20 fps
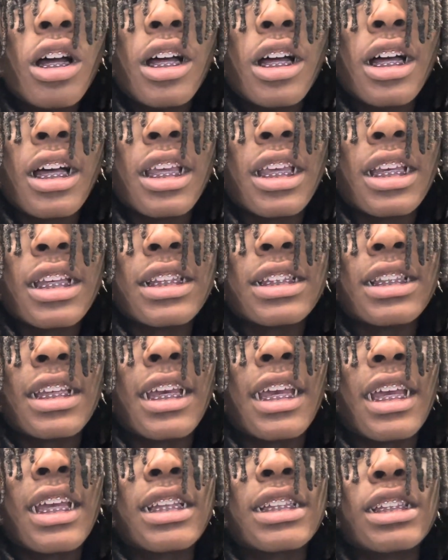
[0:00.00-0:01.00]
against the
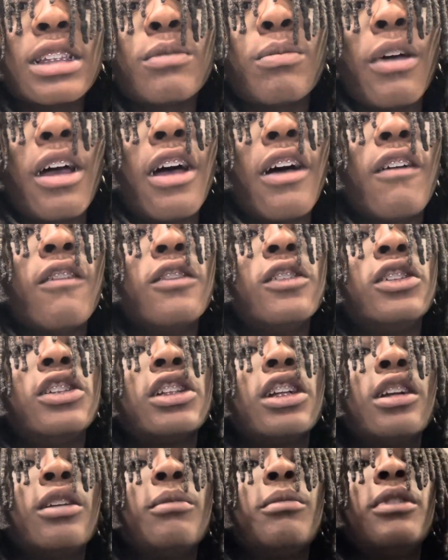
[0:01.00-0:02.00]
Axis power of
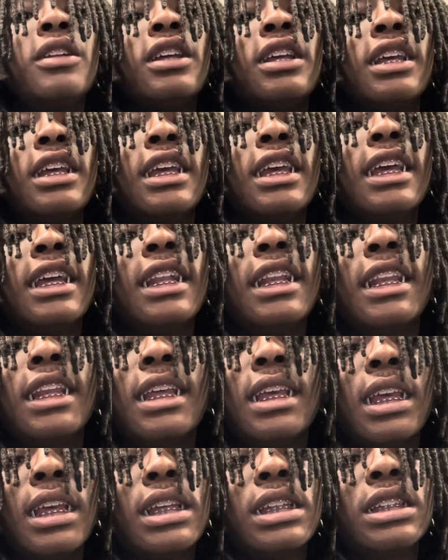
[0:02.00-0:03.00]
Germany,
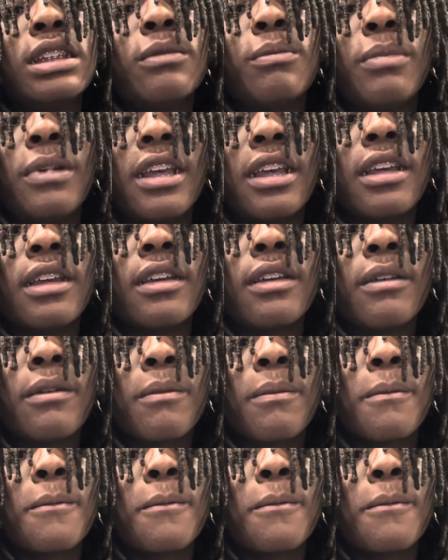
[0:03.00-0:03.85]
Italy, and Japan.